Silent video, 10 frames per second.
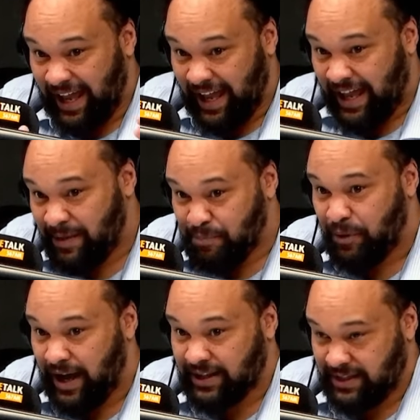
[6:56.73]
in
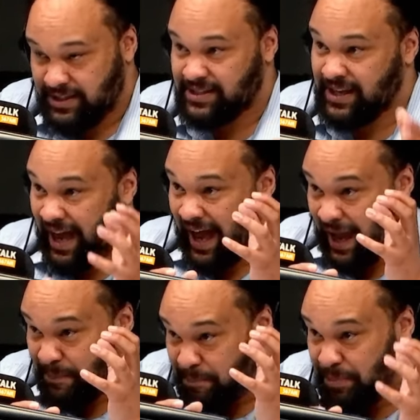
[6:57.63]
practice
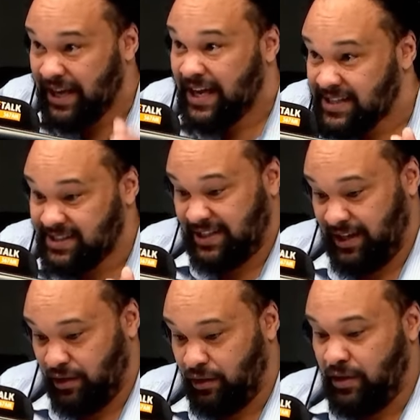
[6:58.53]
a peace
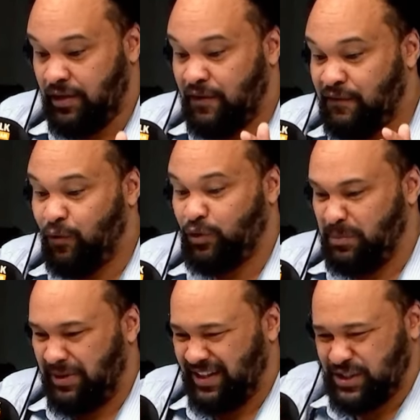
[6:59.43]
deal for the
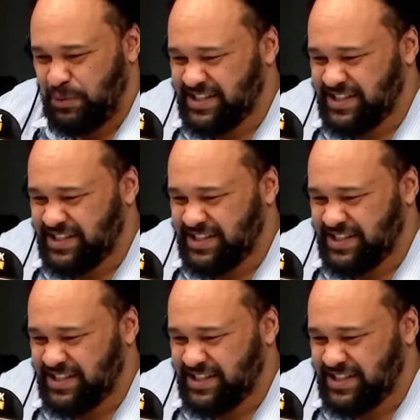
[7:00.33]
Middle East. We're